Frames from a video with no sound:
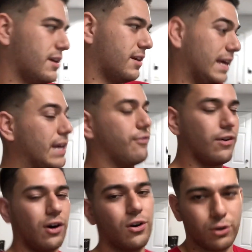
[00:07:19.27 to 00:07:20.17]
if
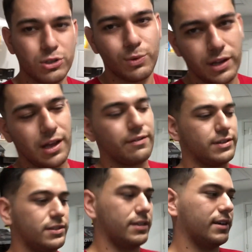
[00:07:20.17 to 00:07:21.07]
all goes well,
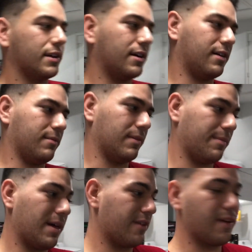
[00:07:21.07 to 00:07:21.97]
obviously. I'm
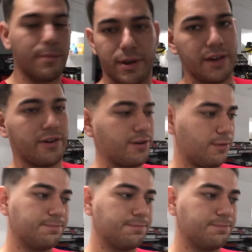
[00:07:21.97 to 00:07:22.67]
not a fabricator at all.